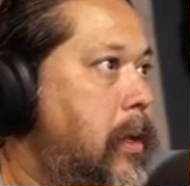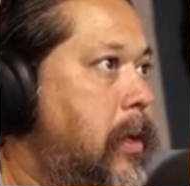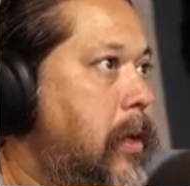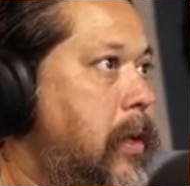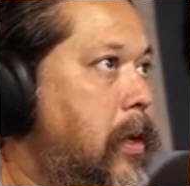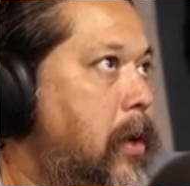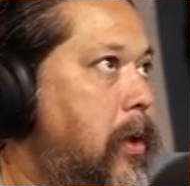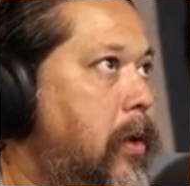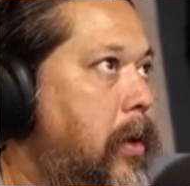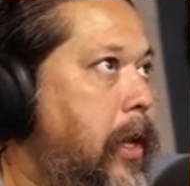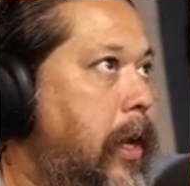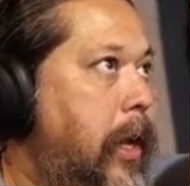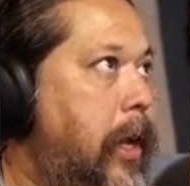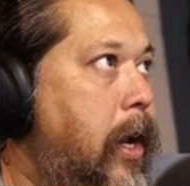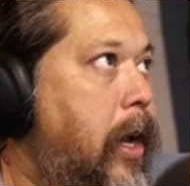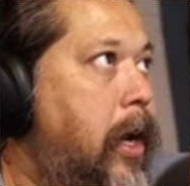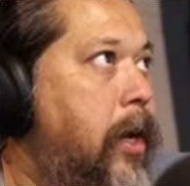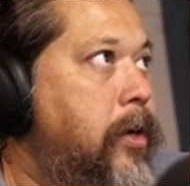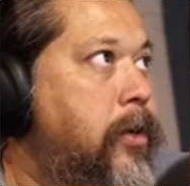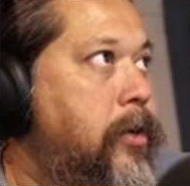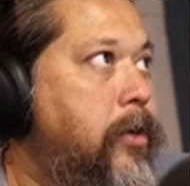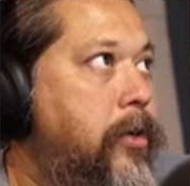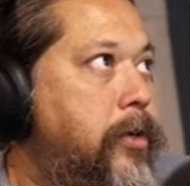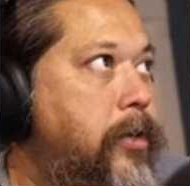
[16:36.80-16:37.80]
Okay.
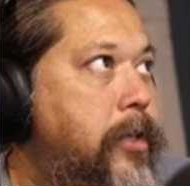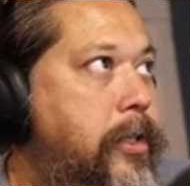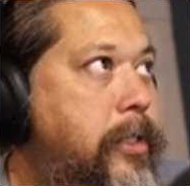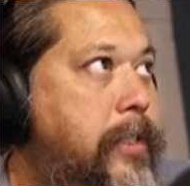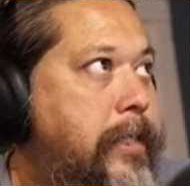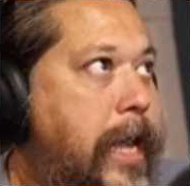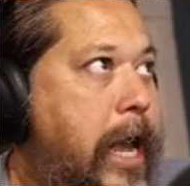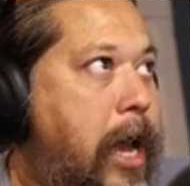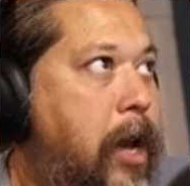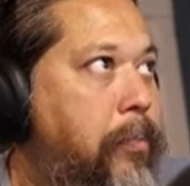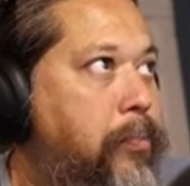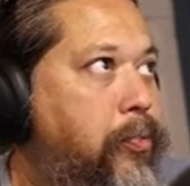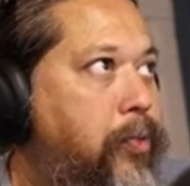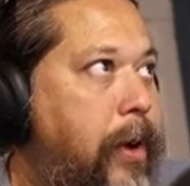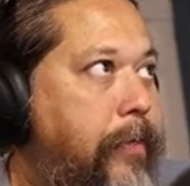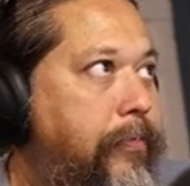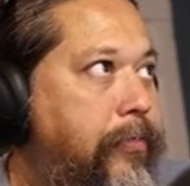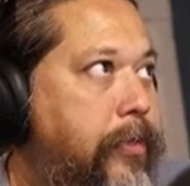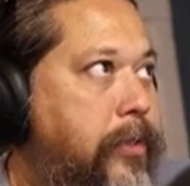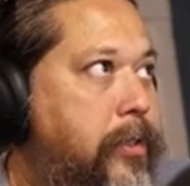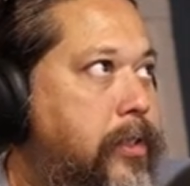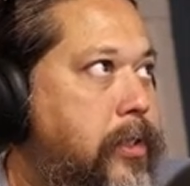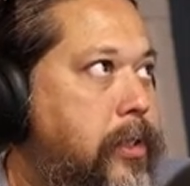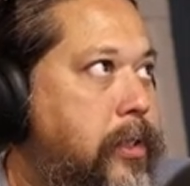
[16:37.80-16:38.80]
Under the sound
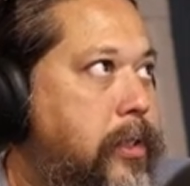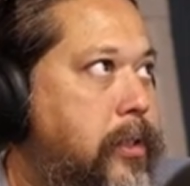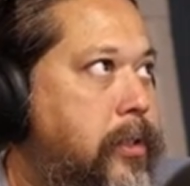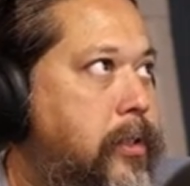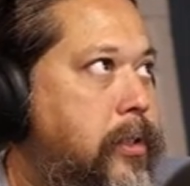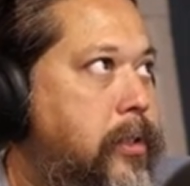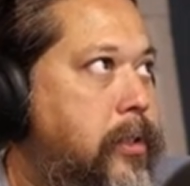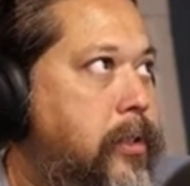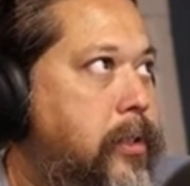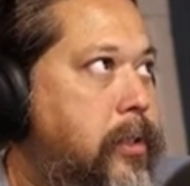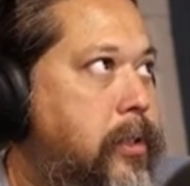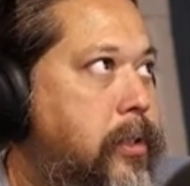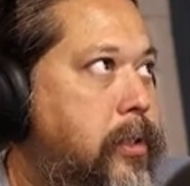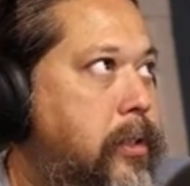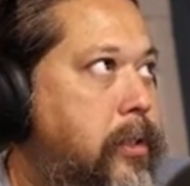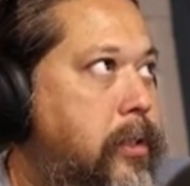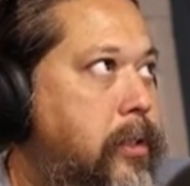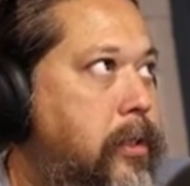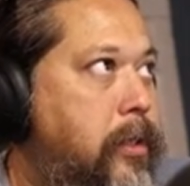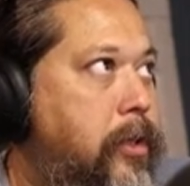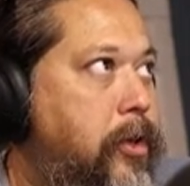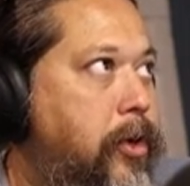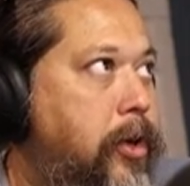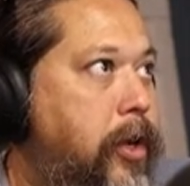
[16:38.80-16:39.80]
preferences,
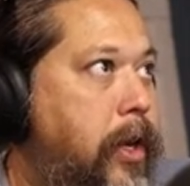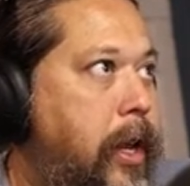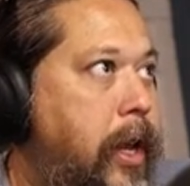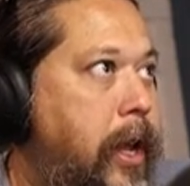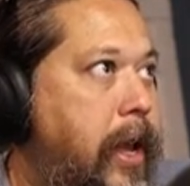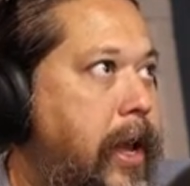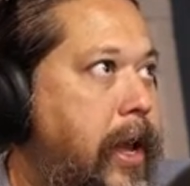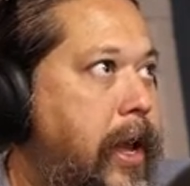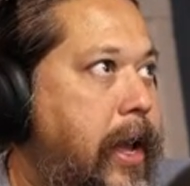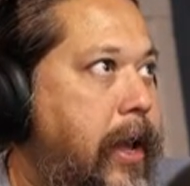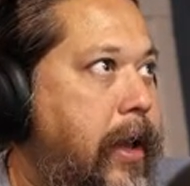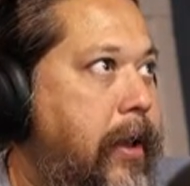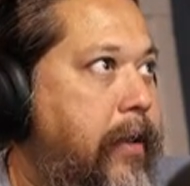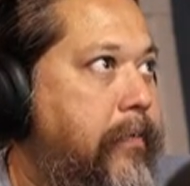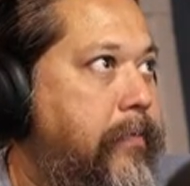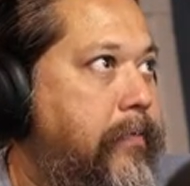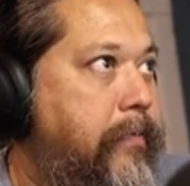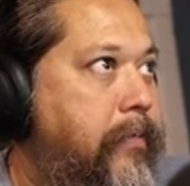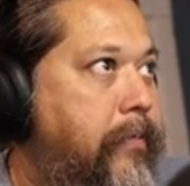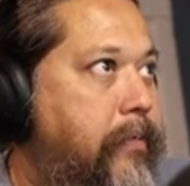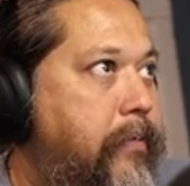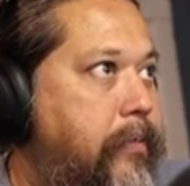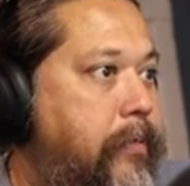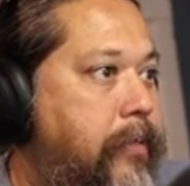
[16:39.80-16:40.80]
you're going to have
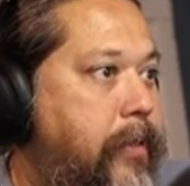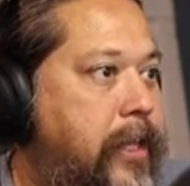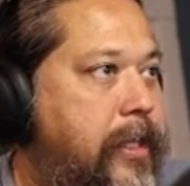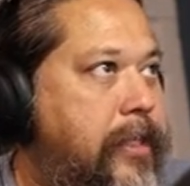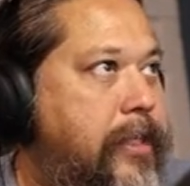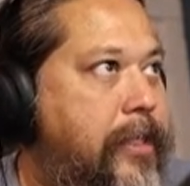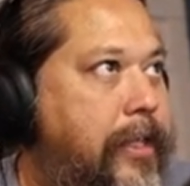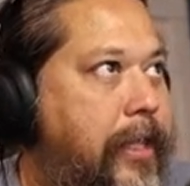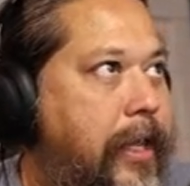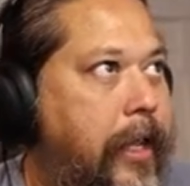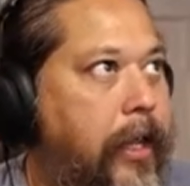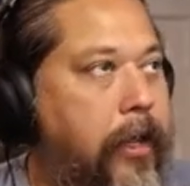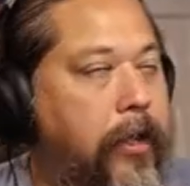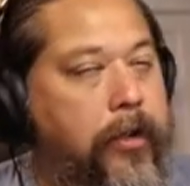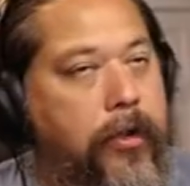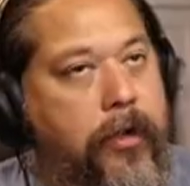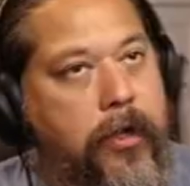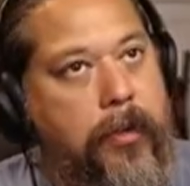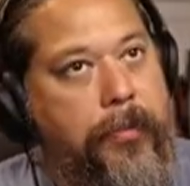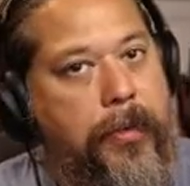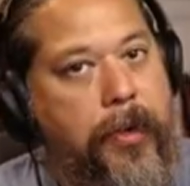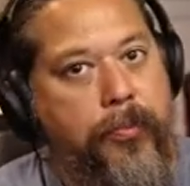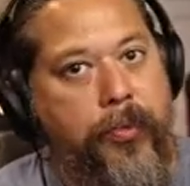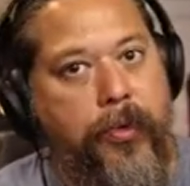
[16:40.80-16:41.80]
this thing. You
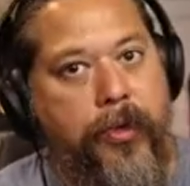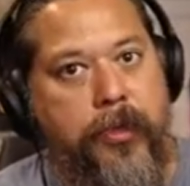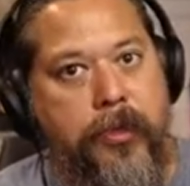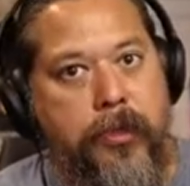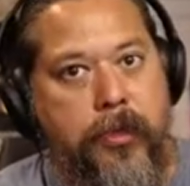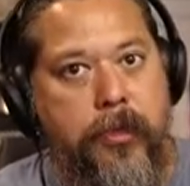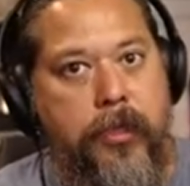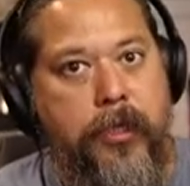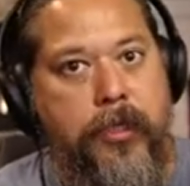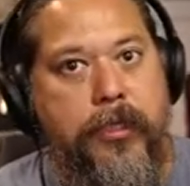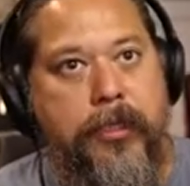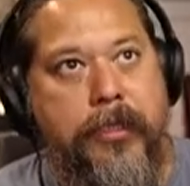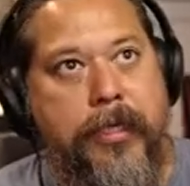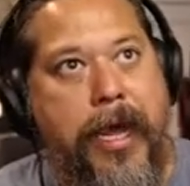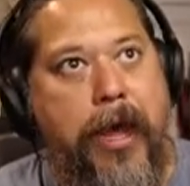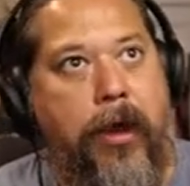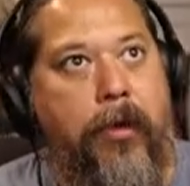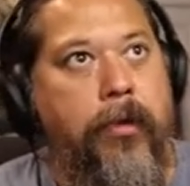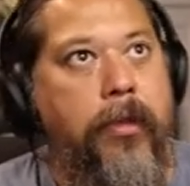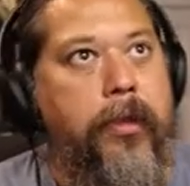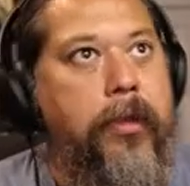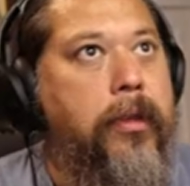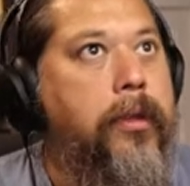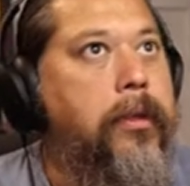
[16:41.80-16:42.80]
come up with this
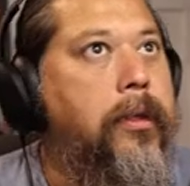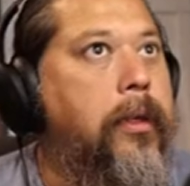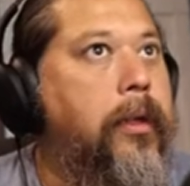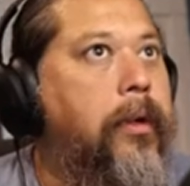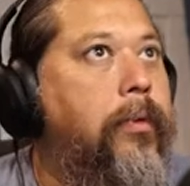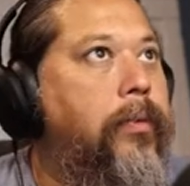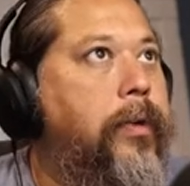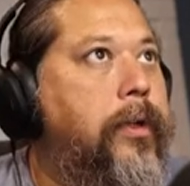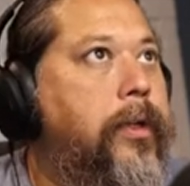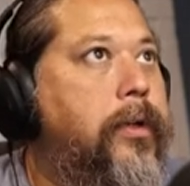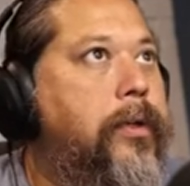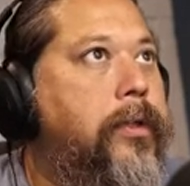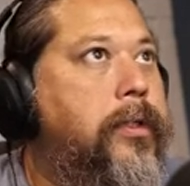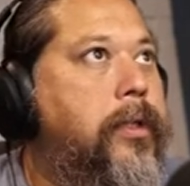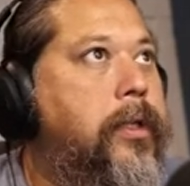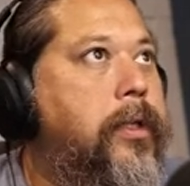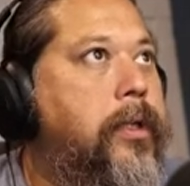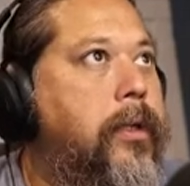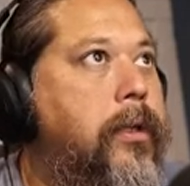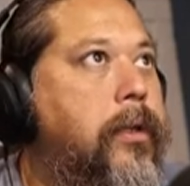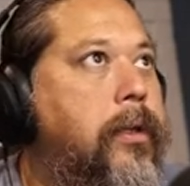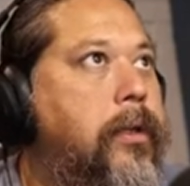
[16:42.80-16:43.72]
sound. Wait, do you see it?